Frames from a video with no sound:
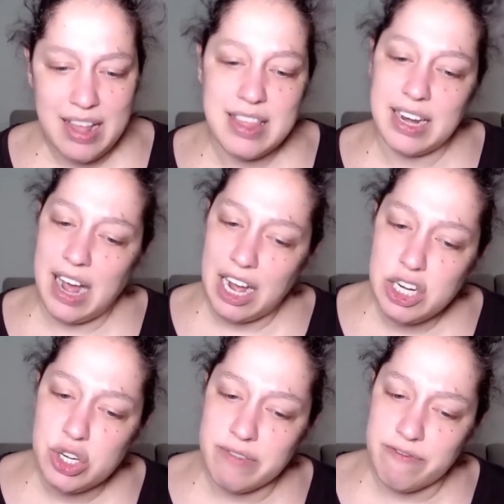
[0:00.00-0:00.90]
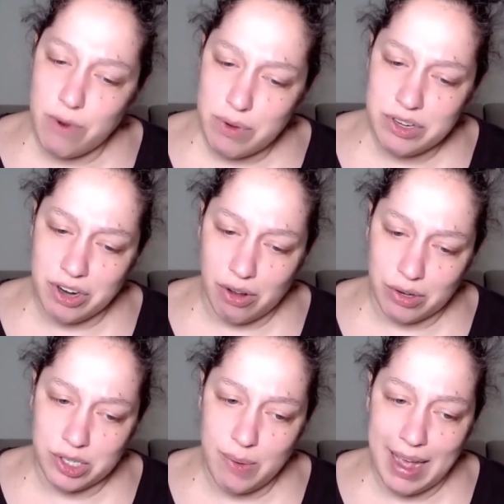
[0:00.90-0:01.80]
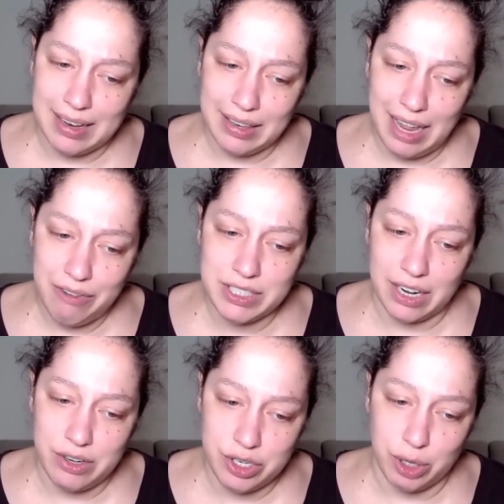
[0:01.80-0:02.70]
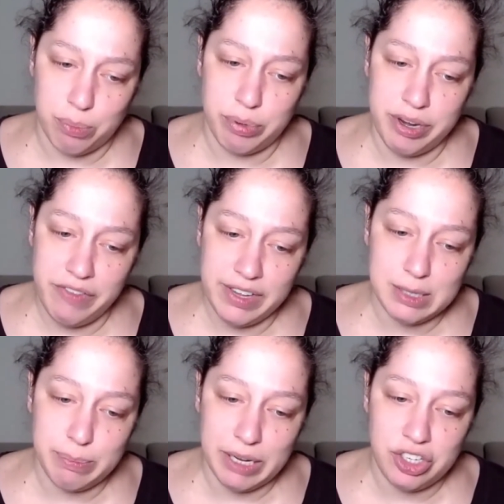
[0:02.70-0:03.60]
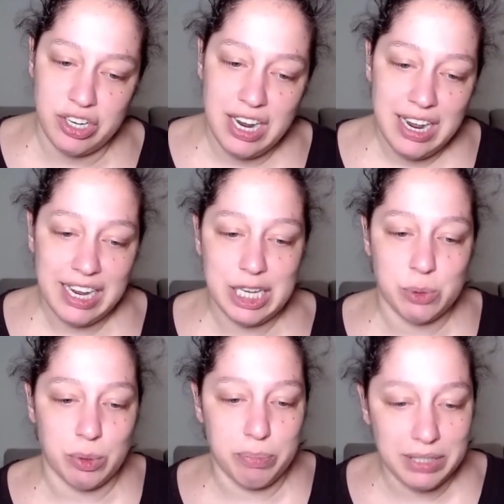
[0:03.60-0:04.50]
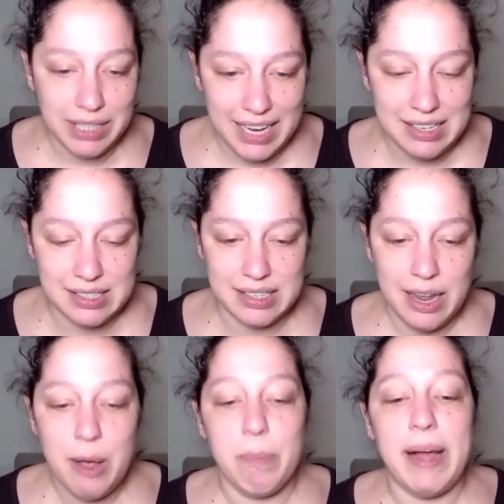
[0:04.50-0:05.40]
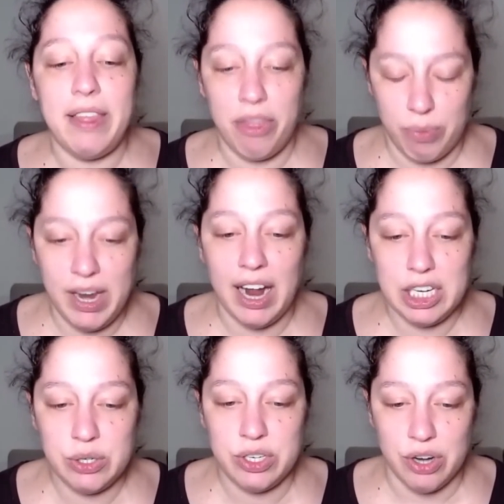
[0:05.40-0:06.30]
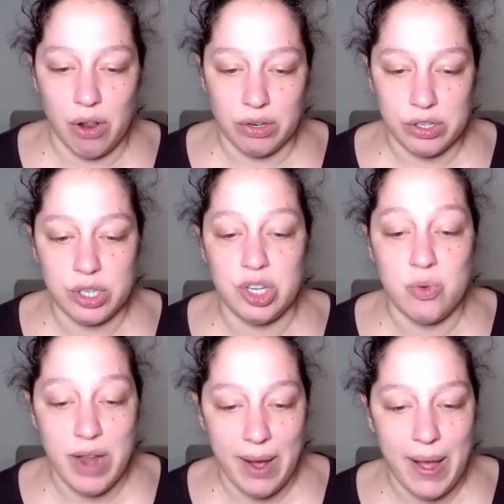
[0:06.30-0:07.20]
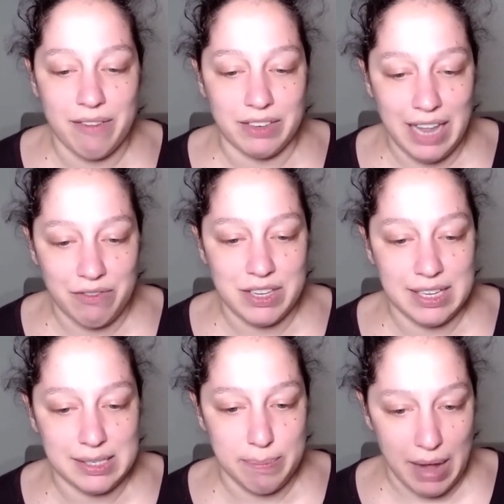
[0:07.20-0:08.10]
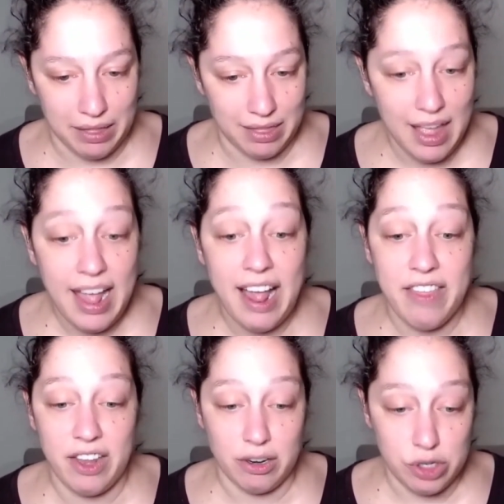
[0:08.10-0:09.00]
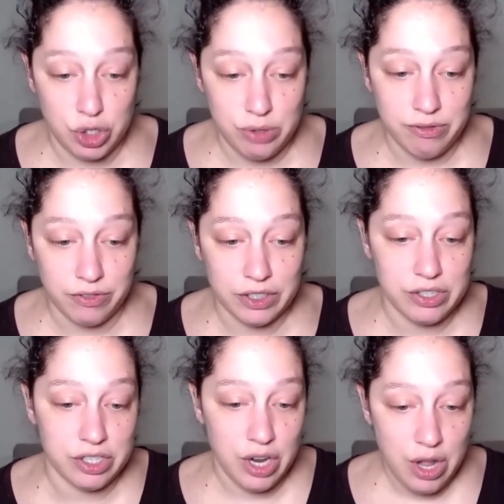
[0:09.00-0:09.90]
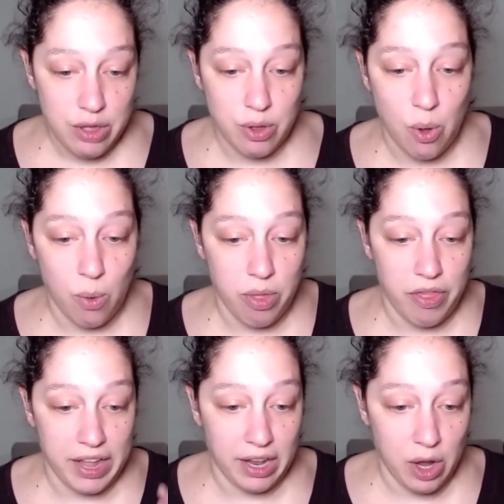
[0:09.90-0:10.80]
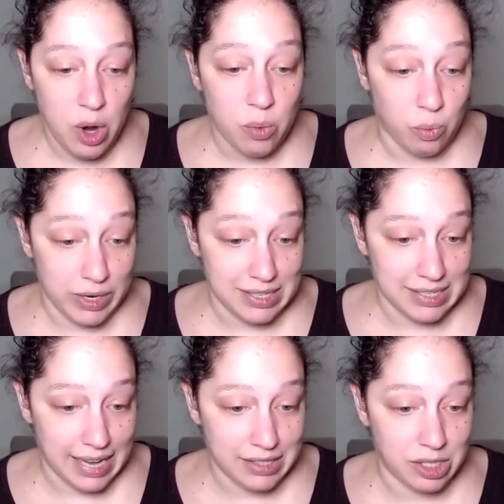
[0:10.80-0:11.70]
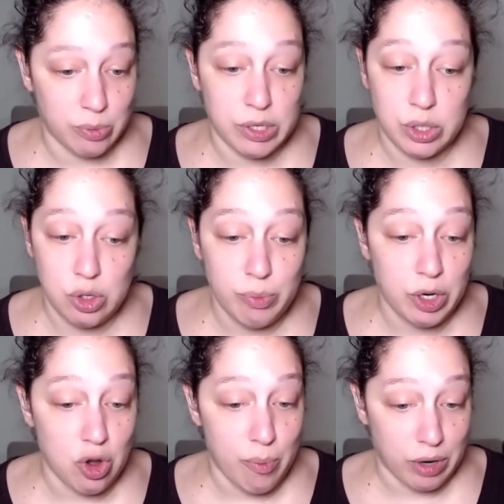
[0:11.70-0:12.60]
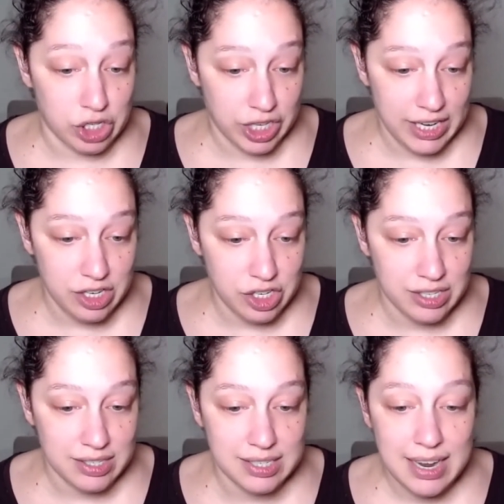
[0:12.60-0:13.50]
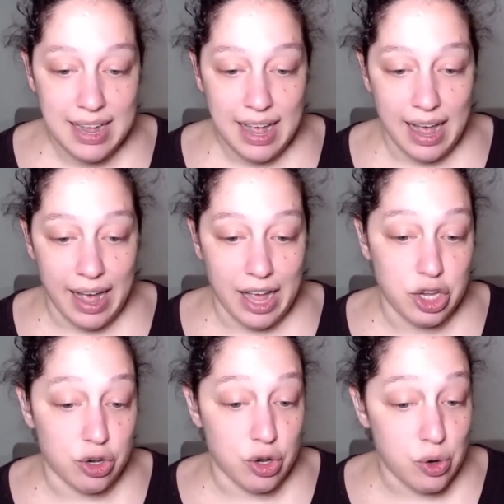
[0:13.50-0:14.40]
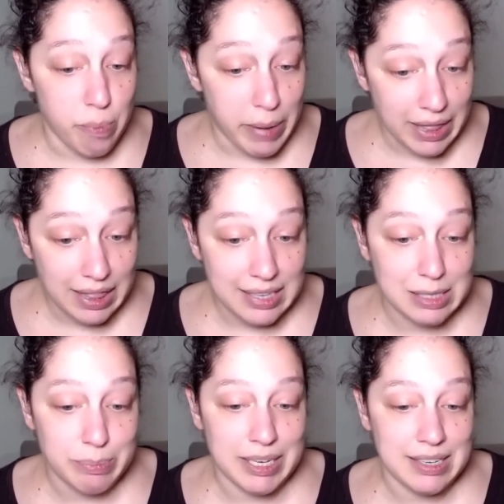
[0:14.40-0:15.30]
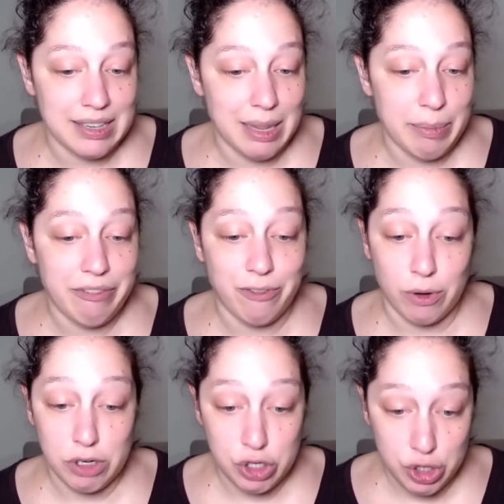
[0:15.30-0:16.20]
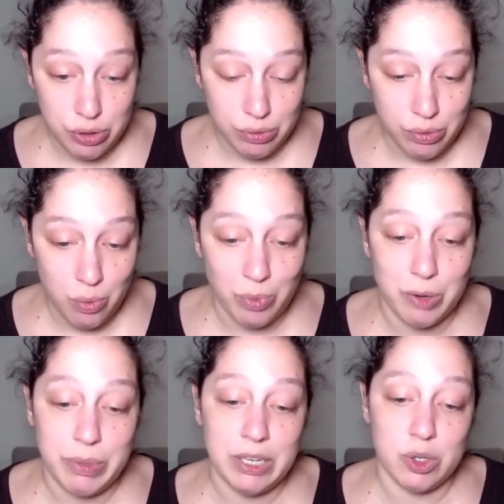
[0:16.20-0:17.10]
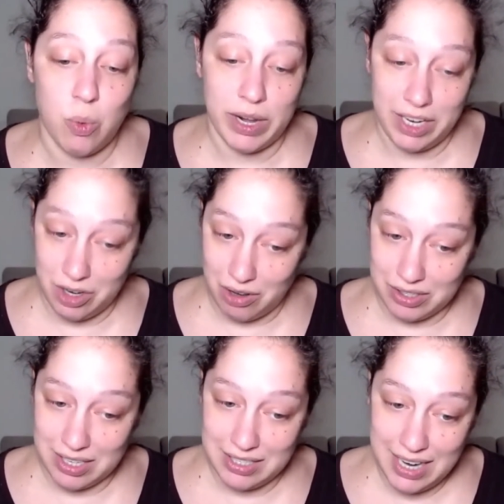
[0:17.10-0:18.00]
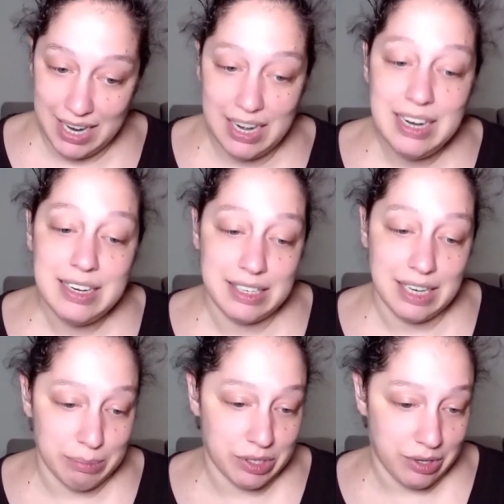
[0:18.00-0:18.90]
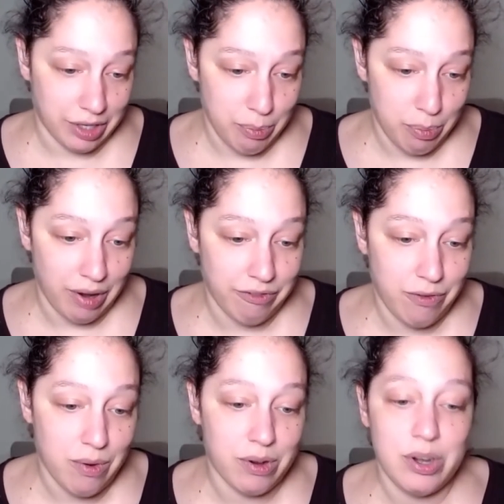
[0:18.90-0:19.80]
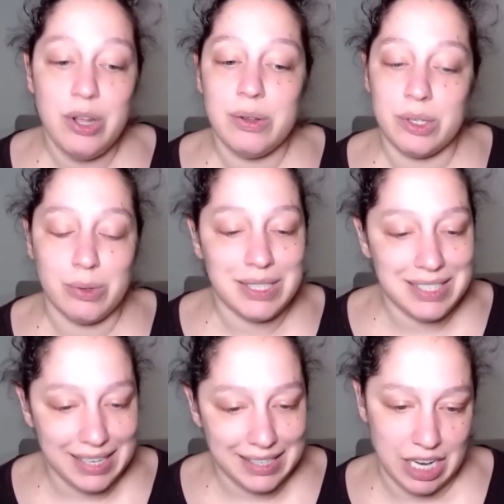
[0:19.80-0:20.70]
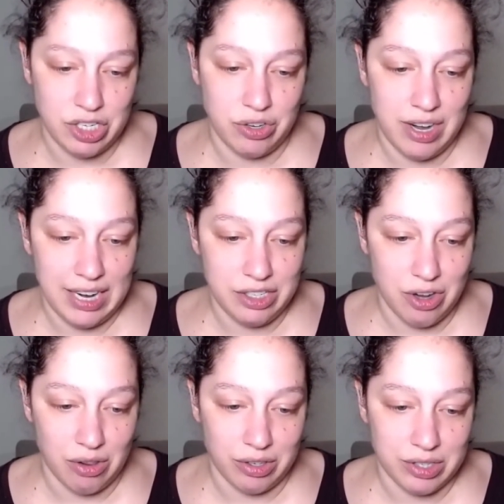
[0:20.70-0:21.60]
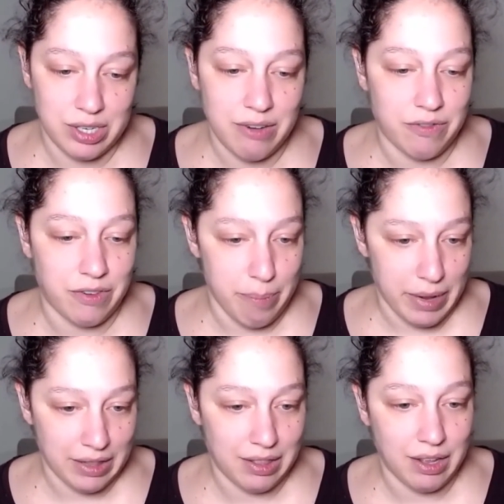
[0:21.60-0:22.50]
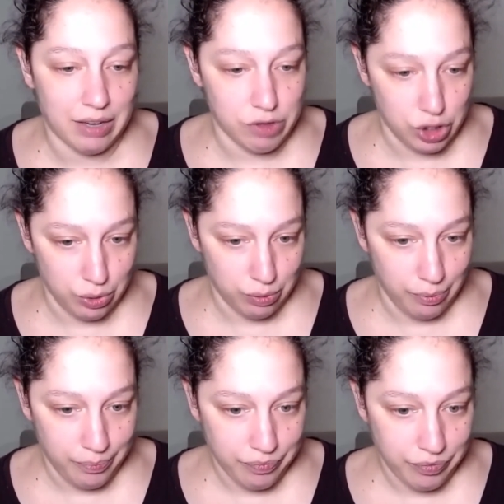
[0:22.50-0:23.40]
That one hundred four dollars you had left under your previous budget is replaced by the three hundred dollars you now have left this month. And then on June first, the whole thing resets. So assuming no more changes, uh, your new monthly spending limit for June would be twenty dollars a day times thirty point four, so six hundred eight dollars for the month of June.